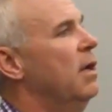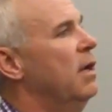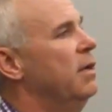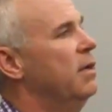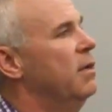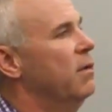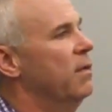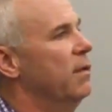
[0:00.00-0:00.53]

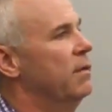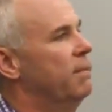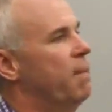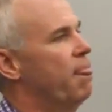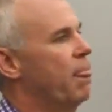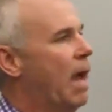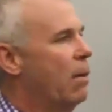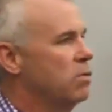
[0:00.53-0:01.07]
And, you know,
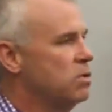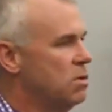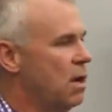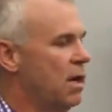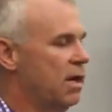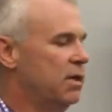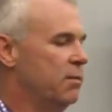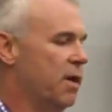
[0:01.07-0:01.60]
the, I was
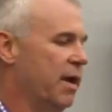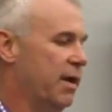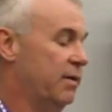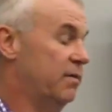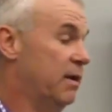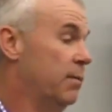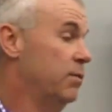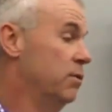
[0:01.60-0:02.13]
talking to my
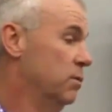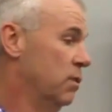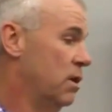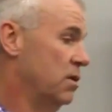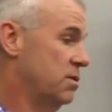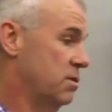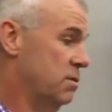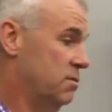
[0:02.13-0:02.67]
Aunt Debbie, who
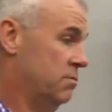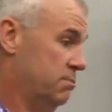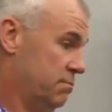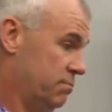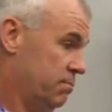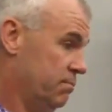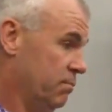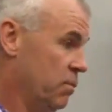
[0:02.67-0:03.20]
lost
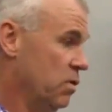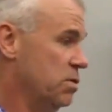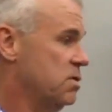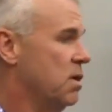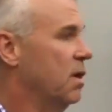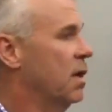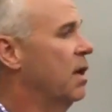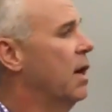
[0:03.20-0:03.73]
her
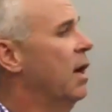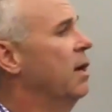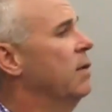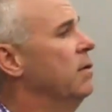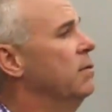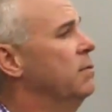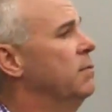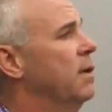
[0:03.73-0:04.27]
son
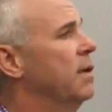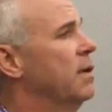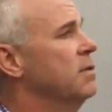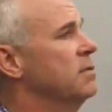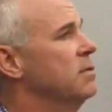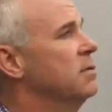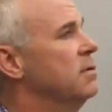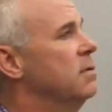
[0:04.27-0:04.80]
Kyle, my
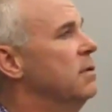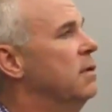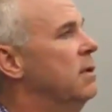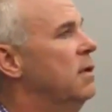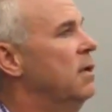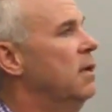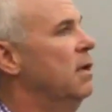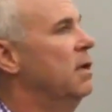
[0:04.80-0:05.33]
cousin.
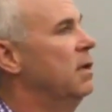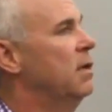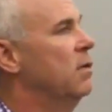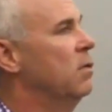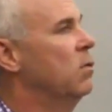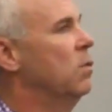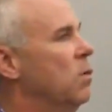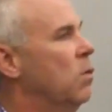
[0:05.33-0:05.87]
You
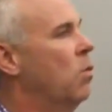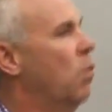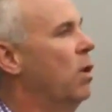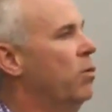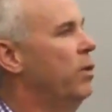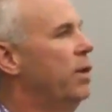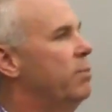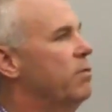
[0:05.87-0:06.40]
know,
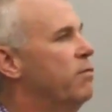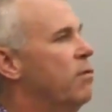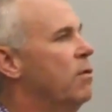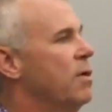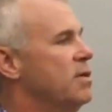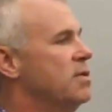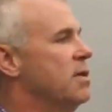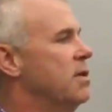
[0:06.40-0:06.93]
one week before
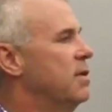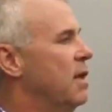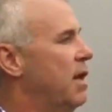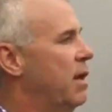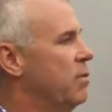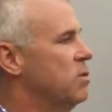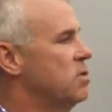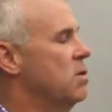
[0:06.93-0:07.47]
my son
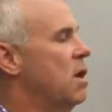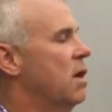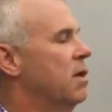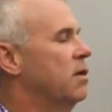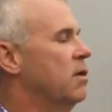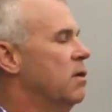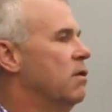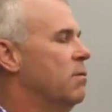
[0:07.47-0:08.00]
died, I was
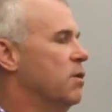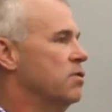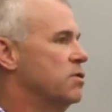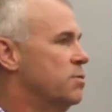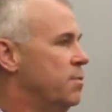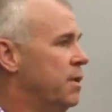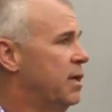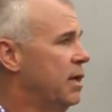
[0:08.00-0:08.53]
talking to her about
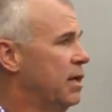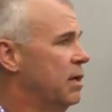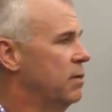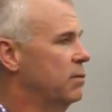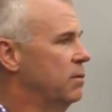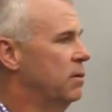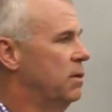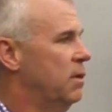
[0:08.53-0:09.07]
speaking
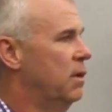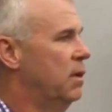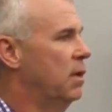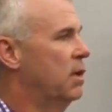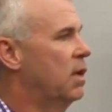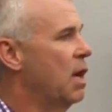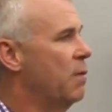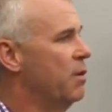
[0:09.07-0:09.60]
out,
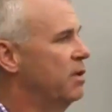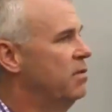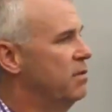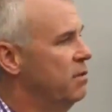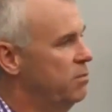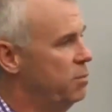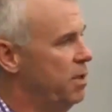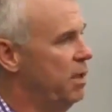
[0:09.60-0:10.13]
coming to
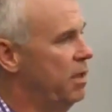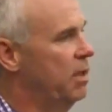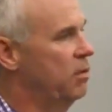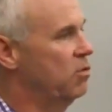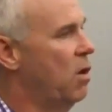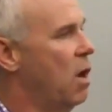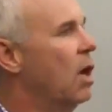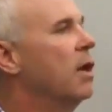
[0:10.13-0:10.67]
this meeting
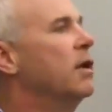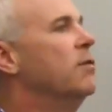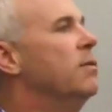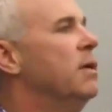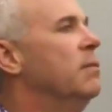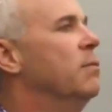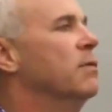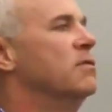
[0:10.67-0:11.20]
and talking
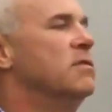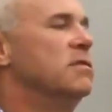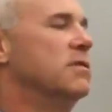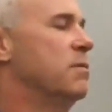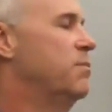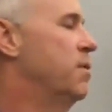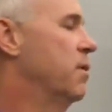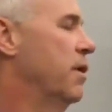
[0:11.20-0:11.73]
to people, and she
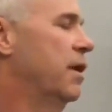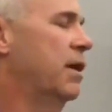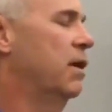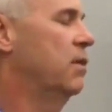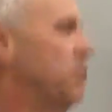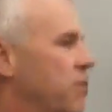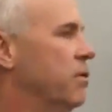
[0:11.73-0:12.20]
said, "Bill, I can't